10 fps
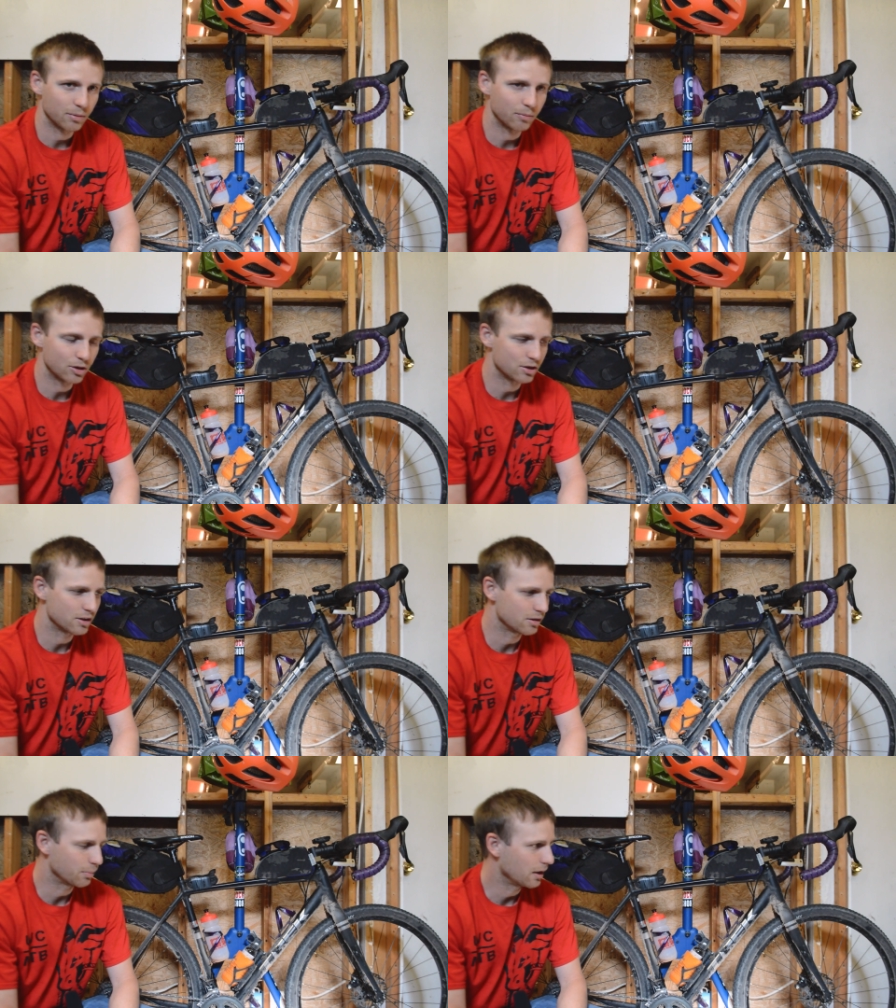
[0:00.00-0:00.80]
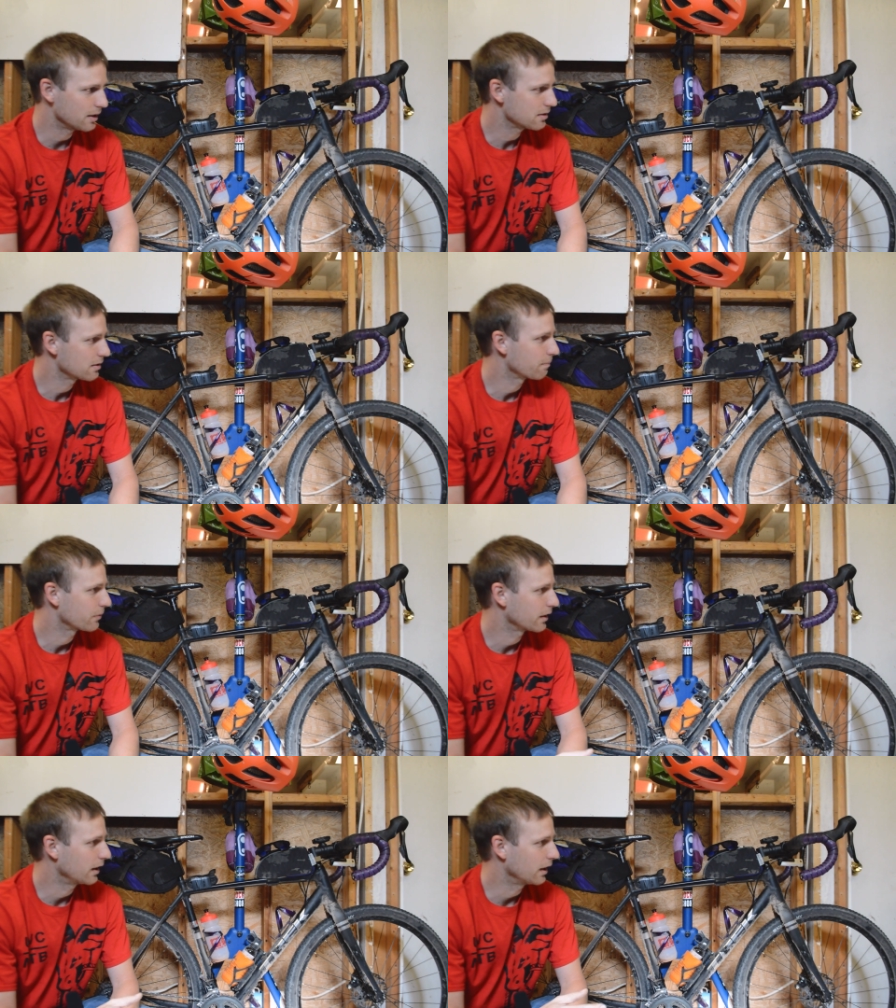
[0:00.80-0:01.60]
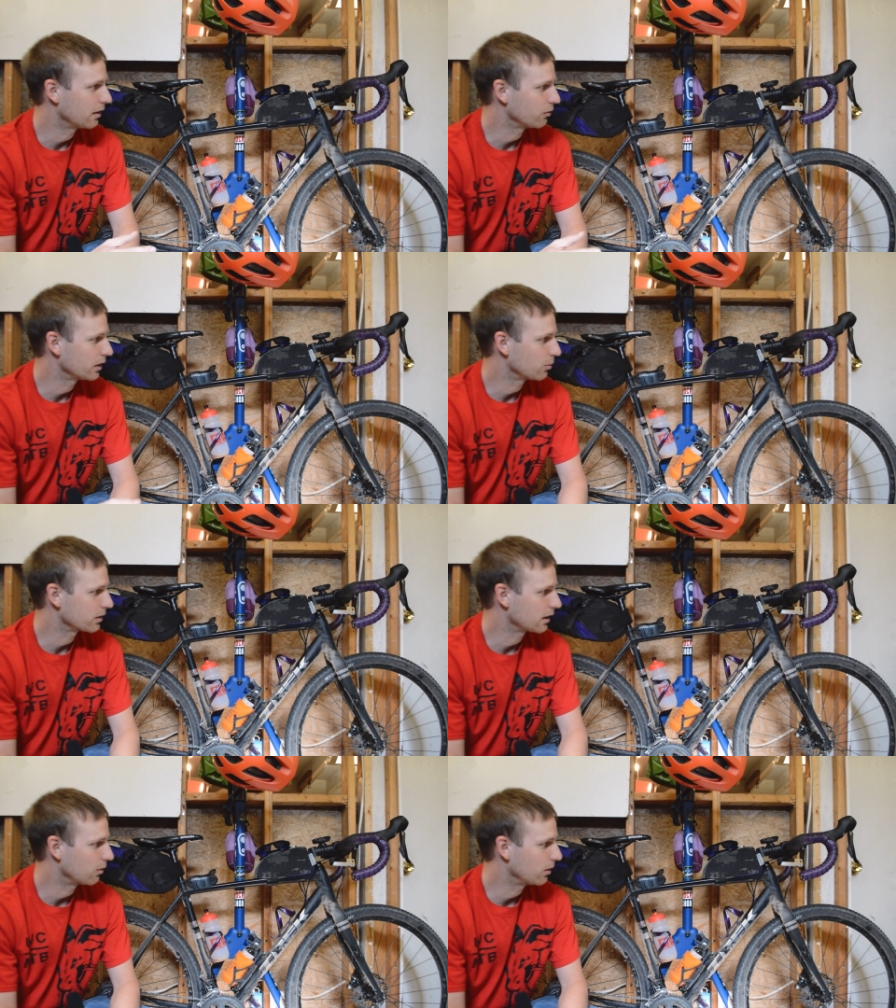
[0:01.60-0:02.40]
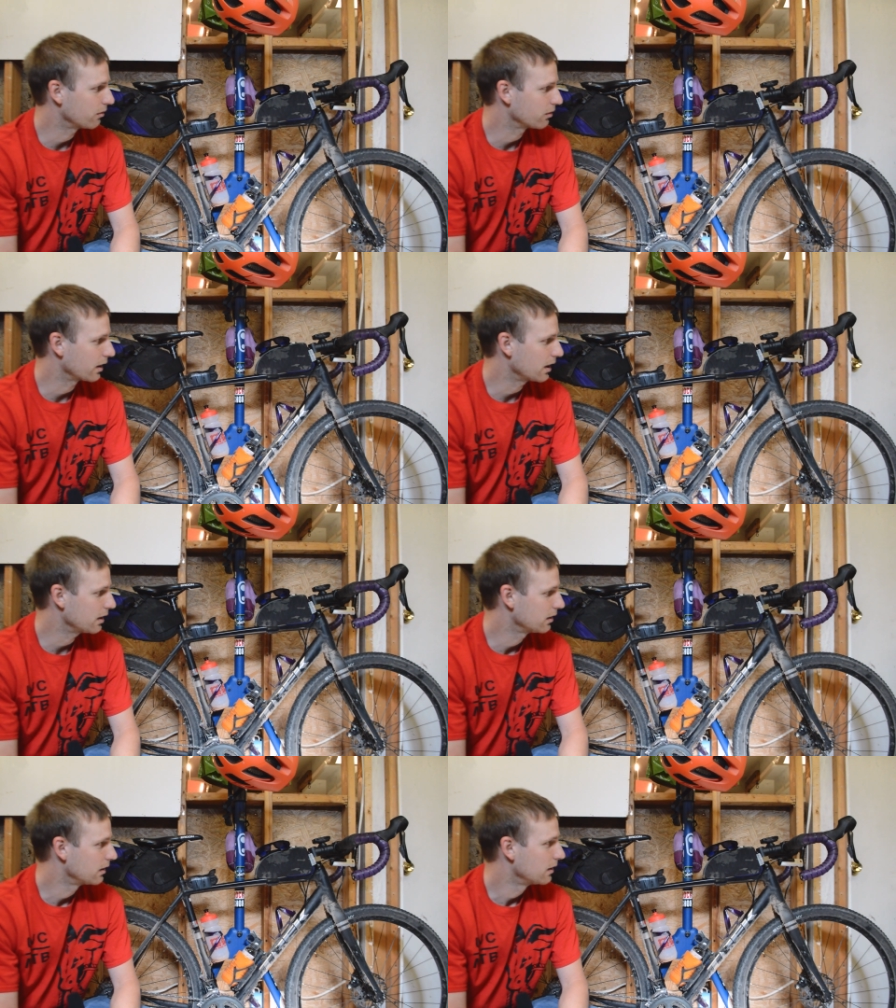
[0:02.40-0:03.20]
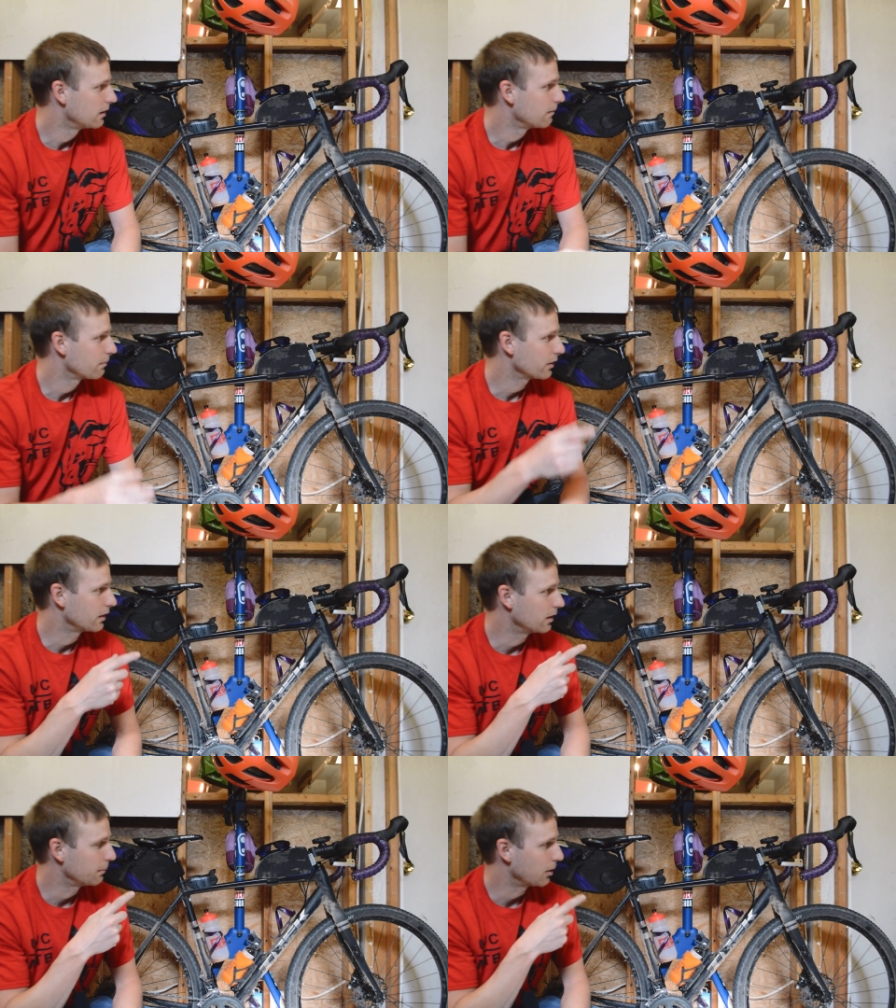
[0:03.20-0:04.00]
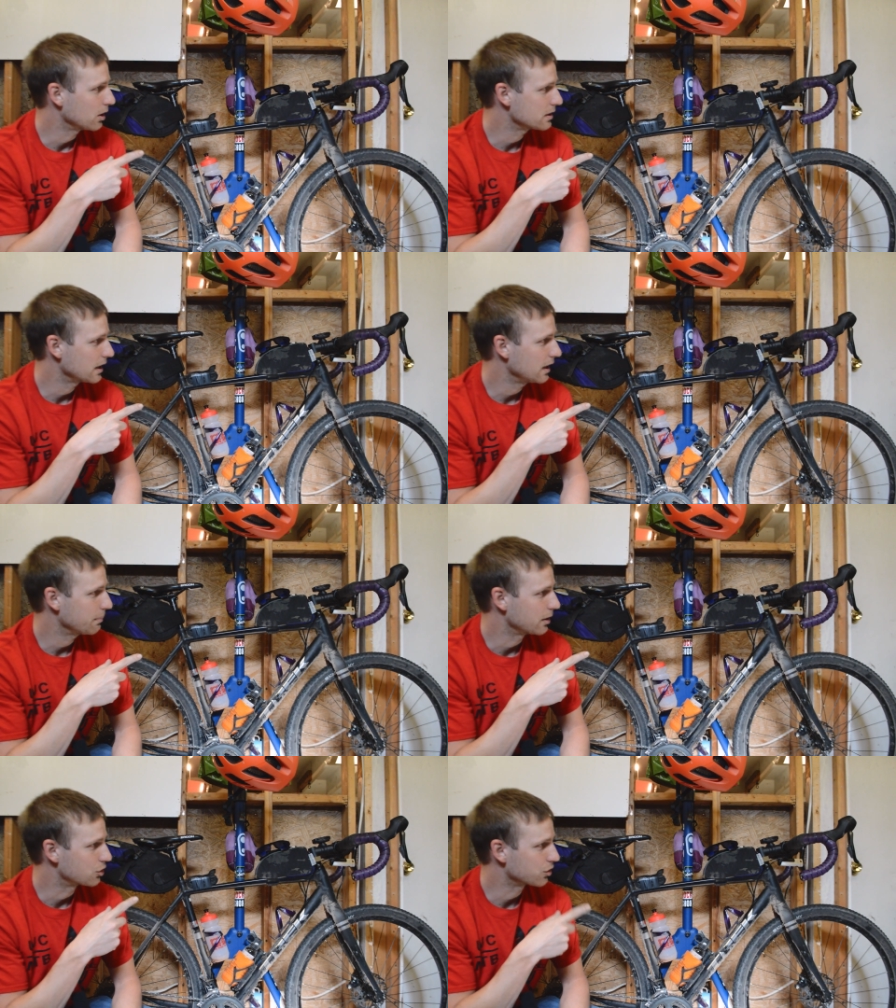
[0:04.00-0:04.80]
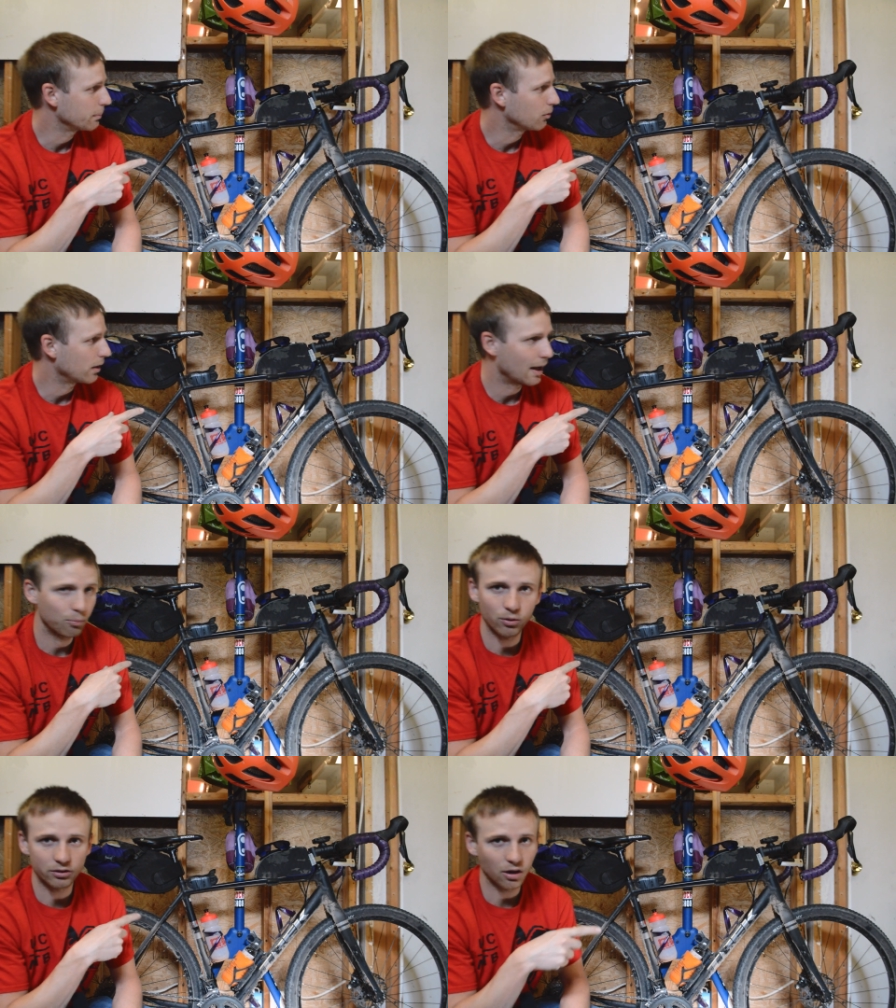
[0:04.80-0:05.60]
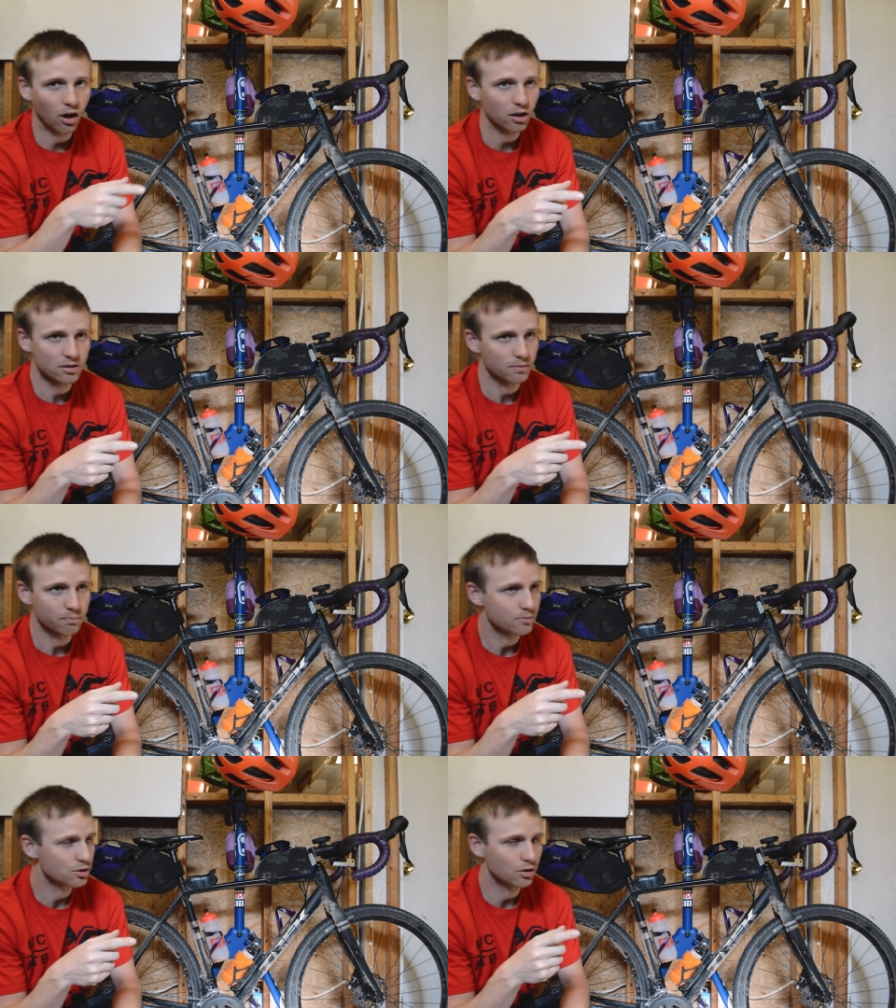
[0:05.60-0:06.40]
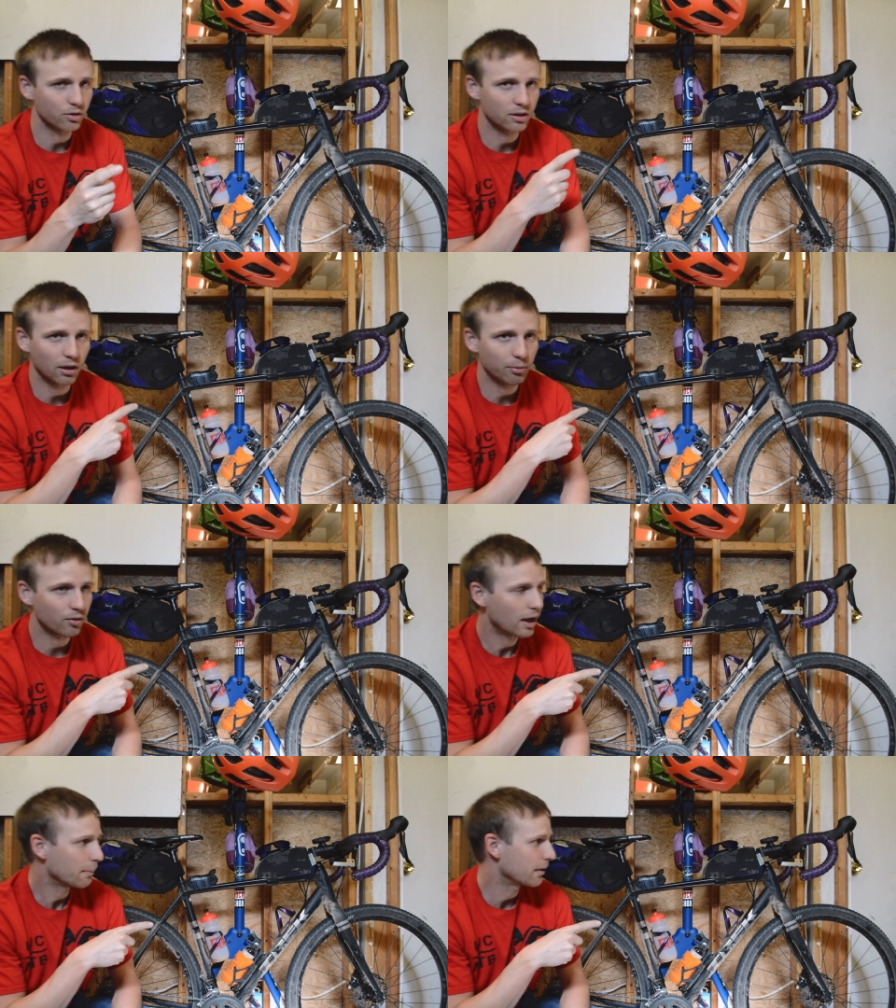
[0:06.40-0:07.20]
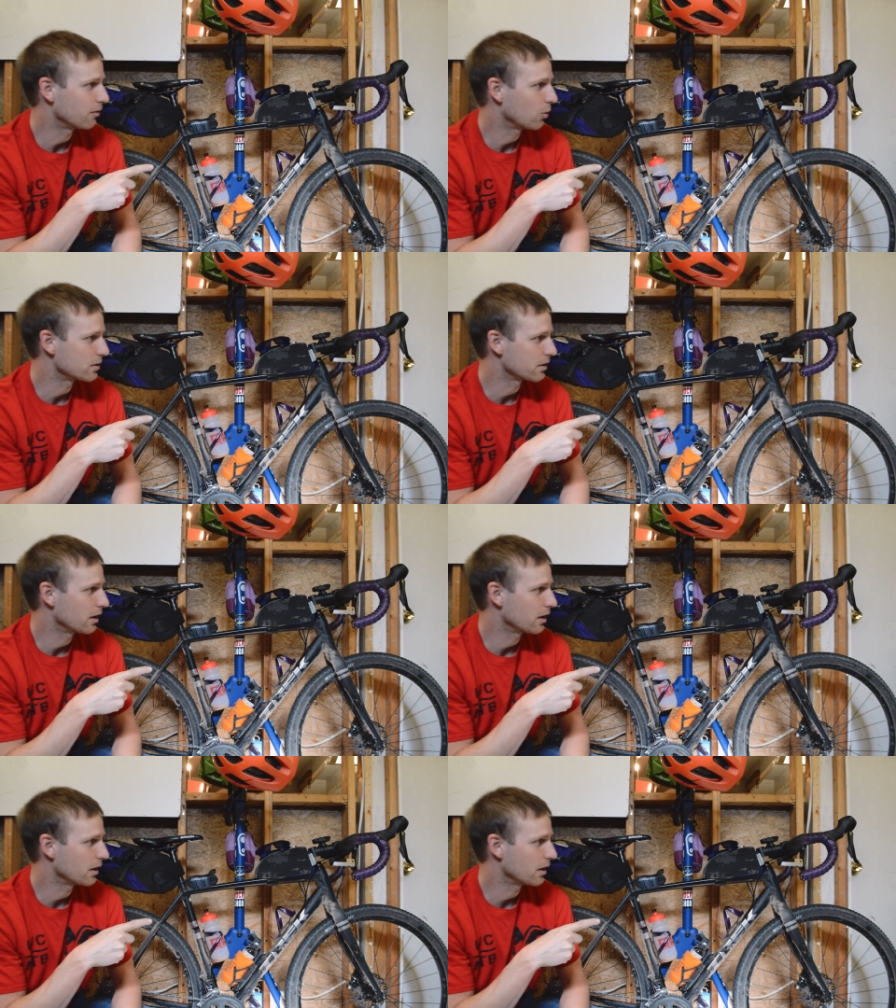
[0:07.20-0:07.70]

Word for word: emergency supplies, and really worked out well for that. The bar tape, the triple wrap worked awesome. So the double wrap I've always